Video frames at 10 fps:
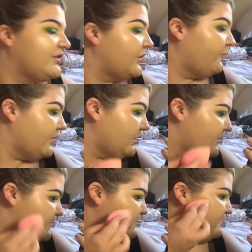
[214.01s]
So far,
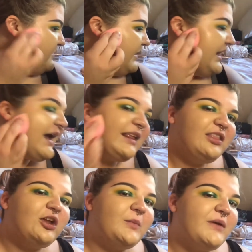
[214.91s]
it has a
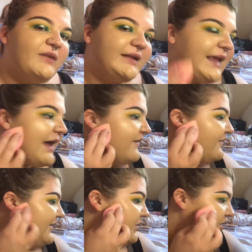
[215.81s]
little bit of a satin
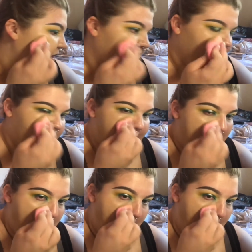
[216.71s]
finish. It's very